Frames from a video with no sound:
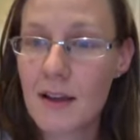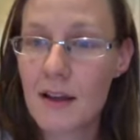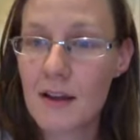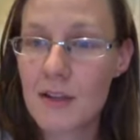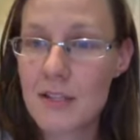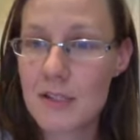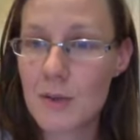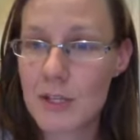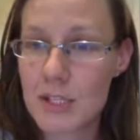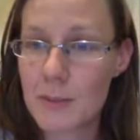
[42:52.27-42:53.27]
Kristen's
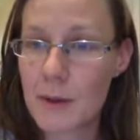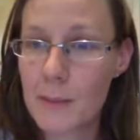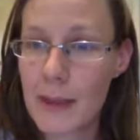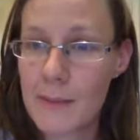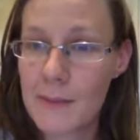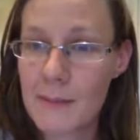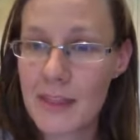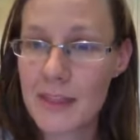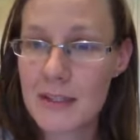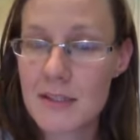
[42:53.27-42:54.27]
question about payment
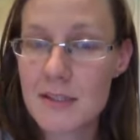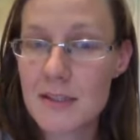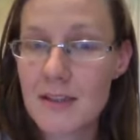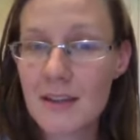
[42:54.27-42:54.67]
methods.